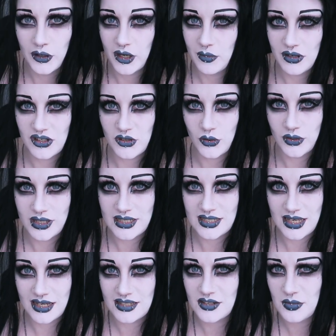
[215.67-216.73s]
Pretty much all these
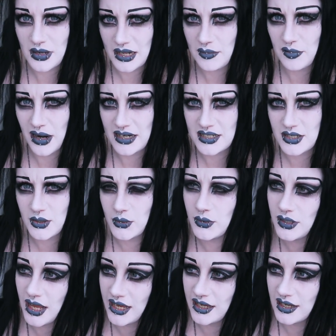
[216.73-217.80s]
things are really practical.
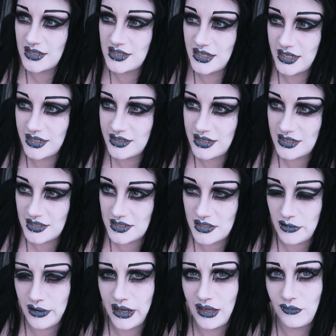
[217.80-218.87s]
Like I said,
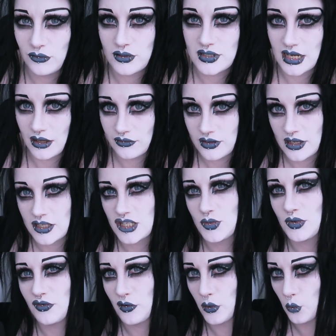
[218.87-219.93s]
Necessary Evil stuff tends to
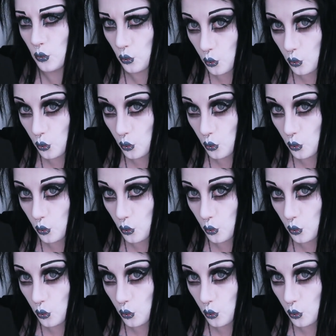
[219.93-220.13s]
be very